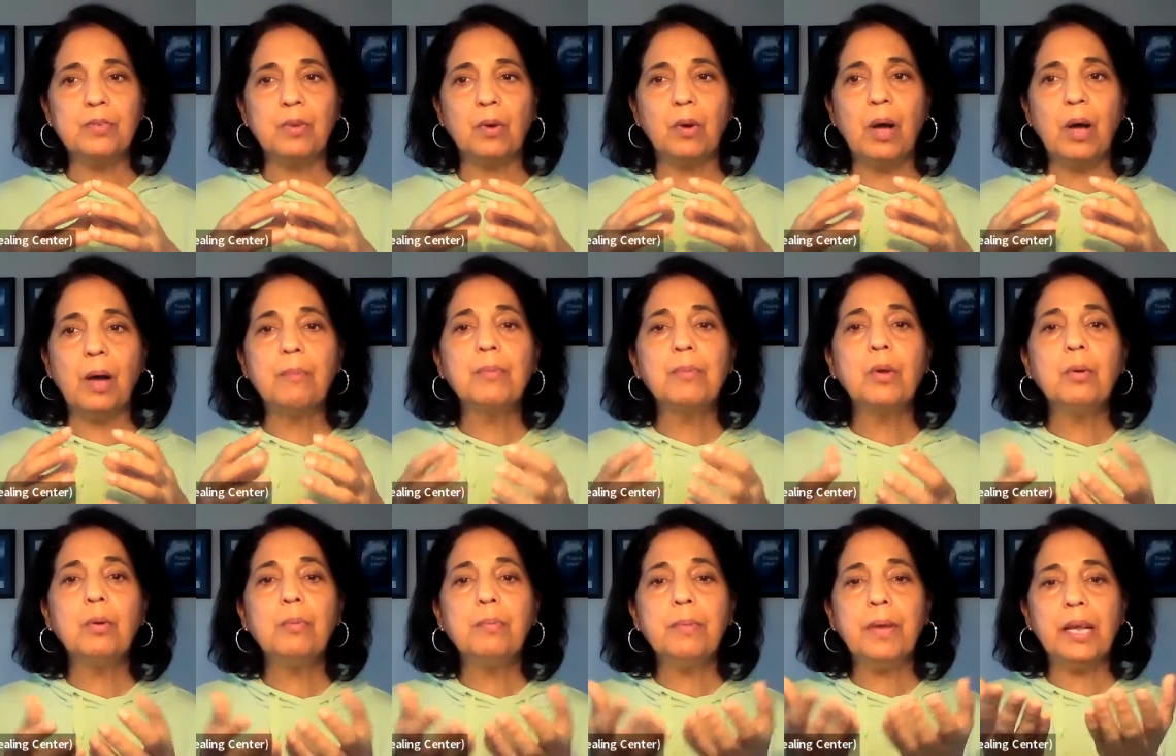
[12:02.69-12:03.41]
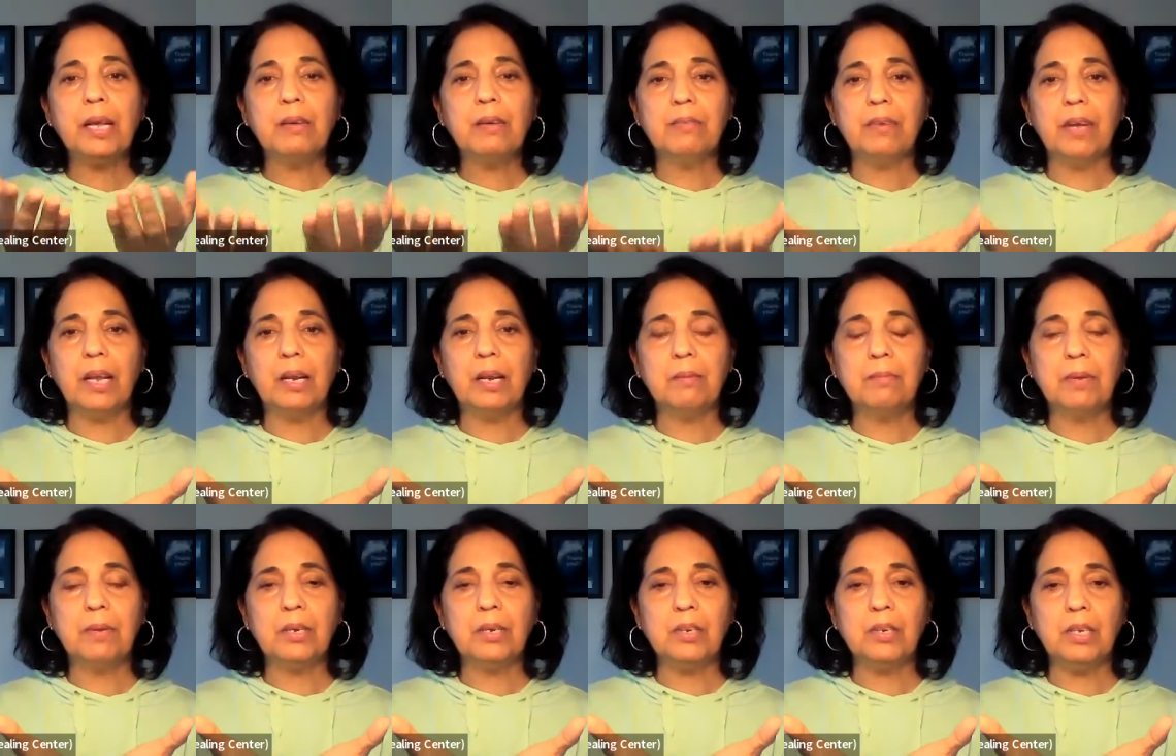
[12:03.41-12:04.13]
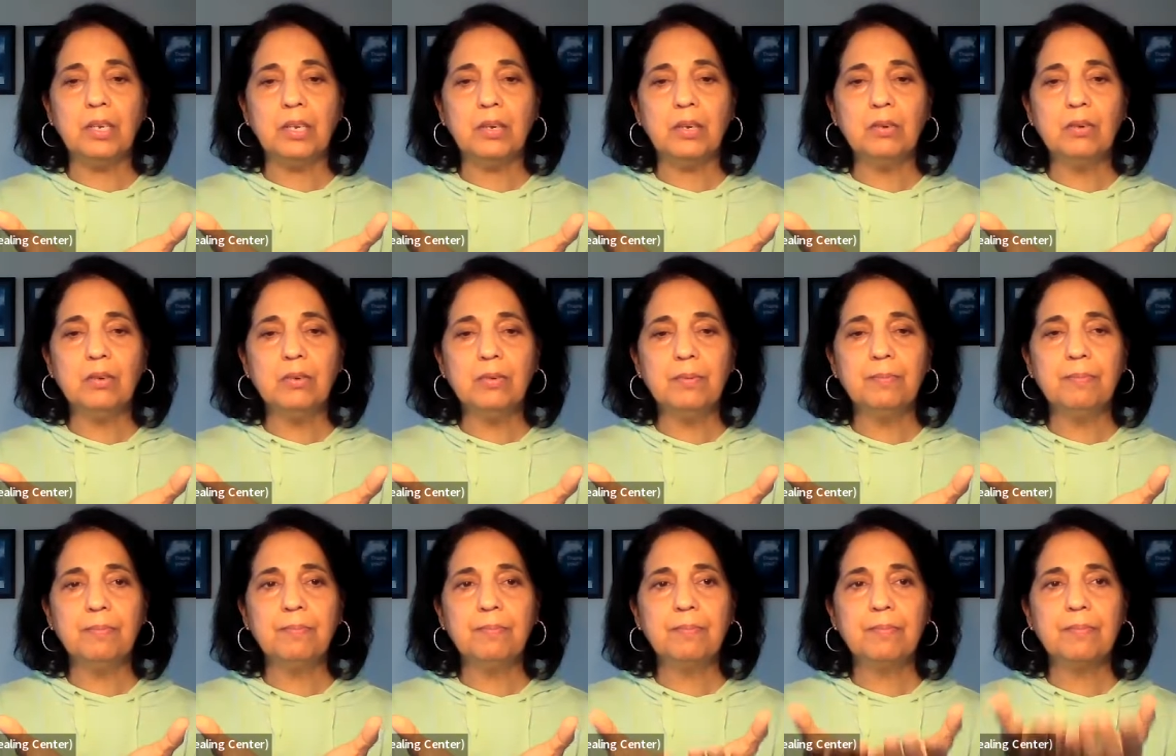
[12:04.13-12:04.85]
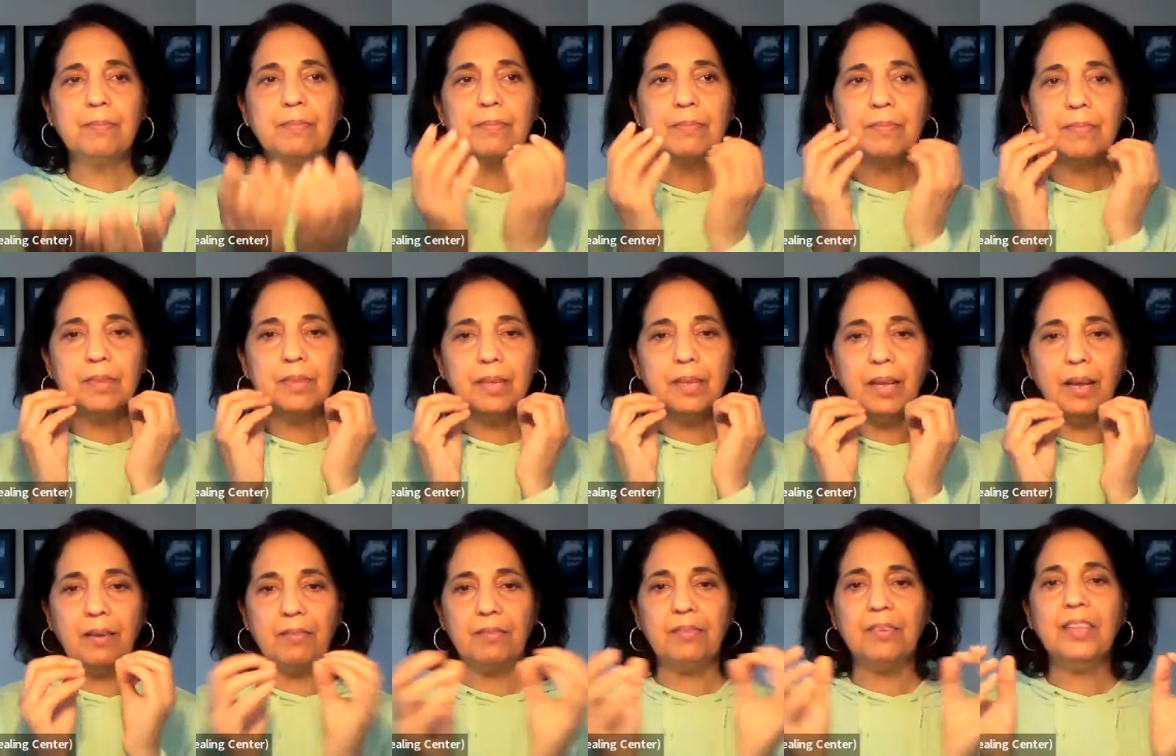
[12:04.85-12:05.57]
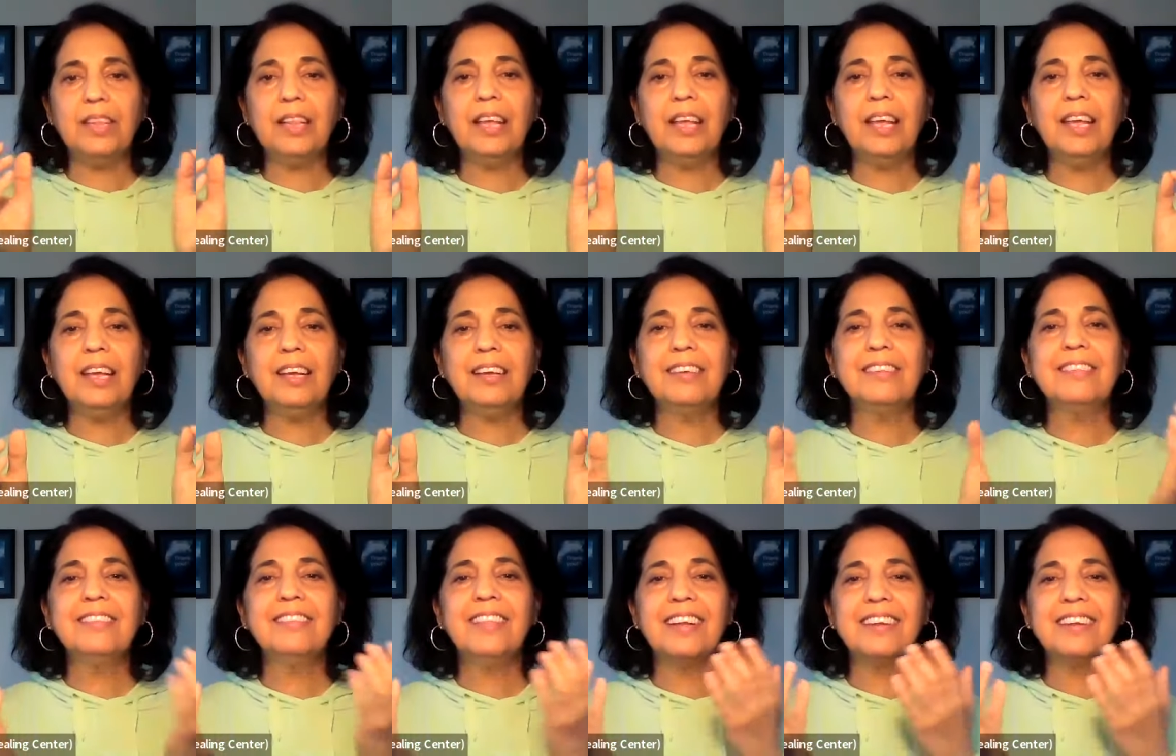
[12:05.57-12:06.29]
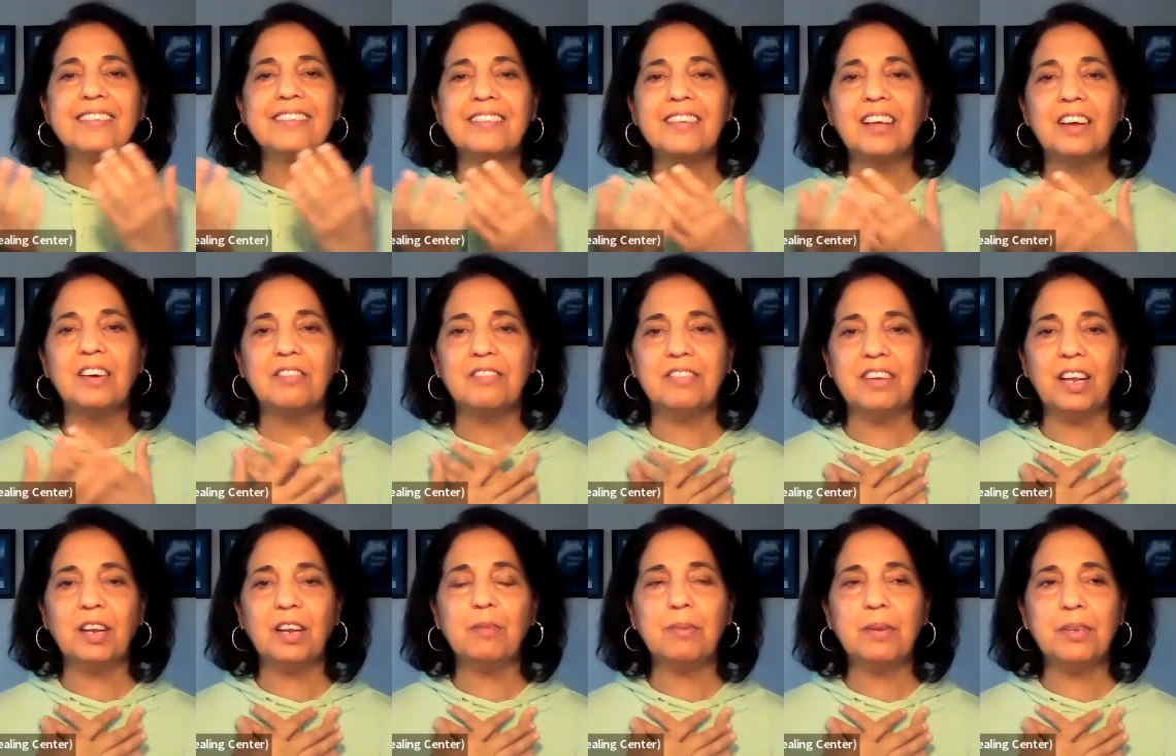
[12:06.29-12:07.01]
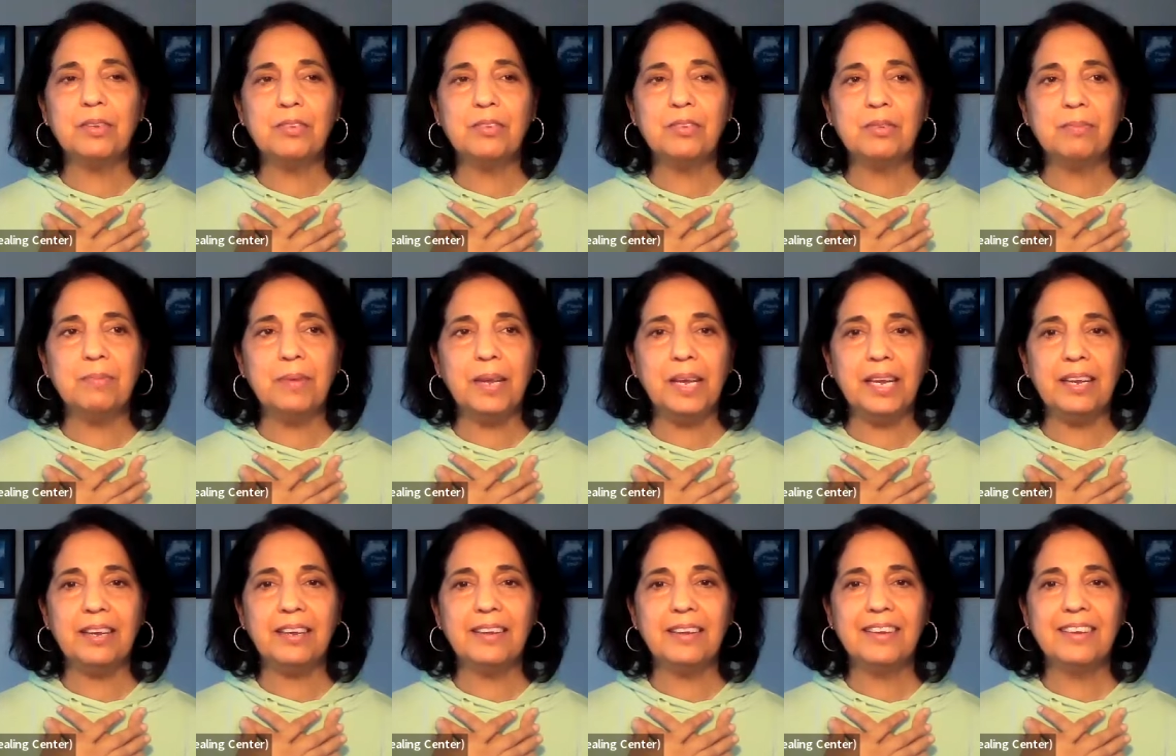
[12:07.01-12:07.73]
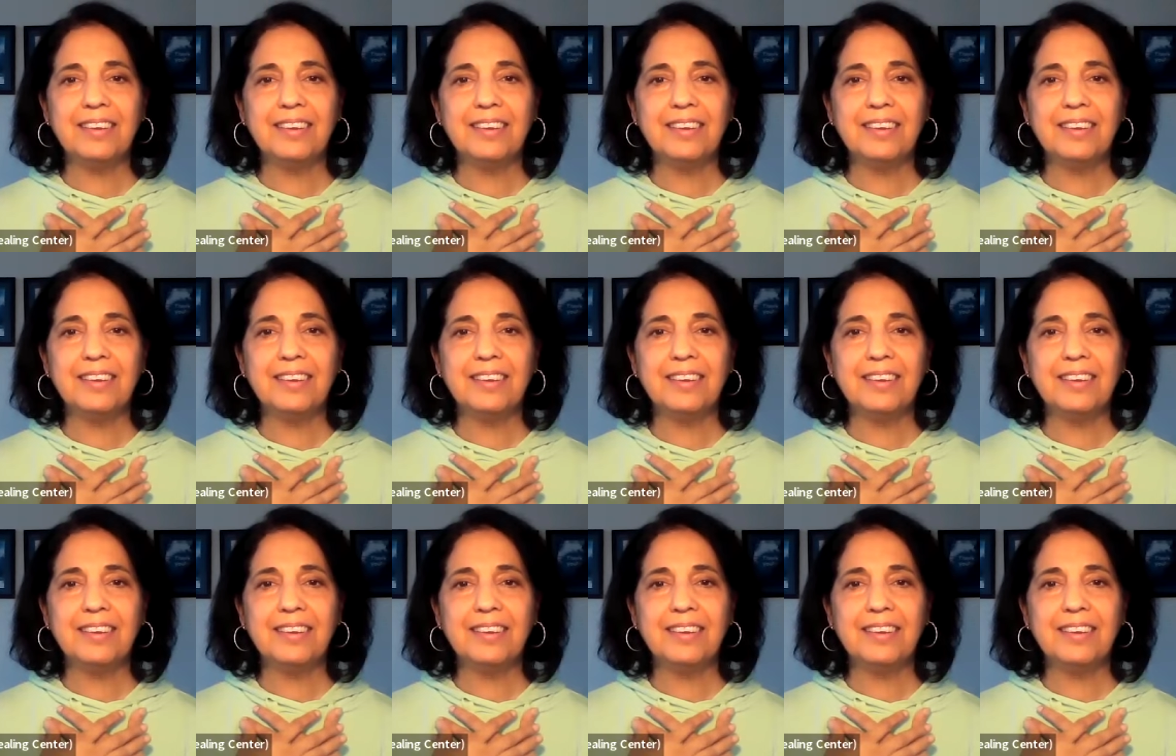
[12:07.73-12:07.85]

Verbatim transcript: So I'm going to make available to you everything that's available to me.